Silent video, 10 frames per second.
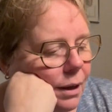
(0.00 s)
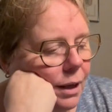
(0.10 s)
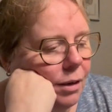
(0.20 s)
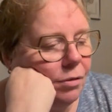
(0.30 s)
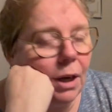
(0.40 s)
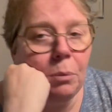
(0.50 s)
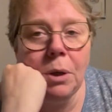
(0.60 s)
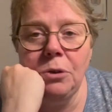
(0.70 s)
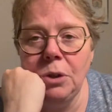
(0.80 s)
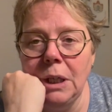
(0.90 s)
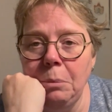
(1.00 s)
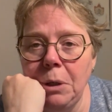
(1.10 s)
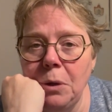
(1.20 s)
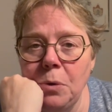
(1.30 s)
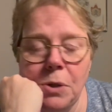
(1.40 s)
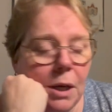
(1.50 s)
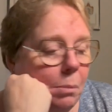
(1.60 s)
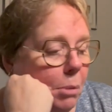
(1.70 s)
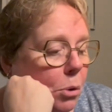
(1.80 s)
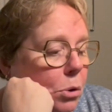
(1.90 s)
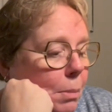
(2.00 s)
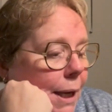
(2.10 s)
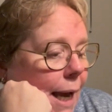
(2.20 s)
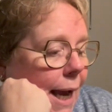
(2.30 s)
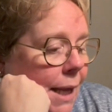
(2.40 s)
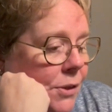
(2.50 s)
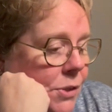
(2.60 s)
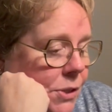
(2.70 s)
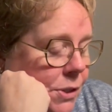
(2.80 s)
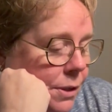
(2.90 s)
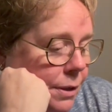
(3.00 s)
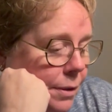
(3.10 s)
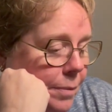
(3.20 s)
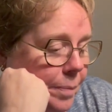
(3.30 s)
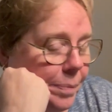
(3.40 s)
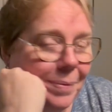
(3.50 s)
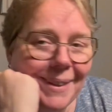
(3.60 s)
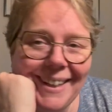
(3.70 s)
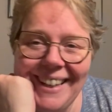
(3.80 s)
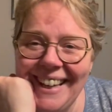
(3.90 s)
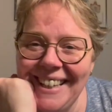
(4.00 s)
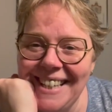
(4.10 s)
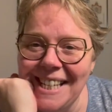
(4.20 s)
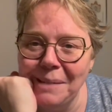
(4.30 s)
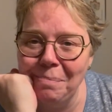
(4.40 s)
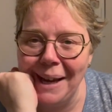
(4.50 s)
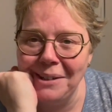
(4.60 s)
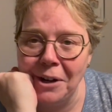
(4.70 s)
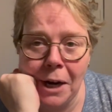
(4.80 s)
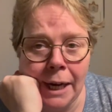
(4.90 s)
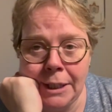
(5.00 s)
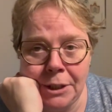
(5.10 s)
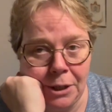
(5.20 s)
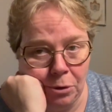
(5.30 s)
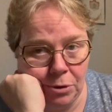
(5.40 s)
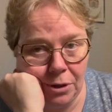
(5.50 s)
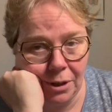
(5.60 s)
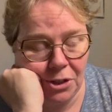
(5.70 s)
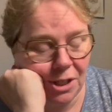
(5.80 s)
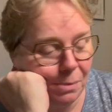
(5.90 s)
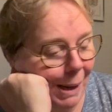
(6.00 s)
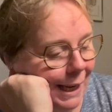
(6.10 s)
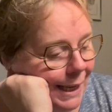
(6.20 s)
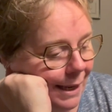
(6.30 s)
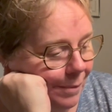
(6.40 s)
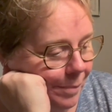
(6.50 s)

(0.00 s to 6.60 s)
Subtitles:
If I want to keep using both my hands, it is better I don't touch his belly.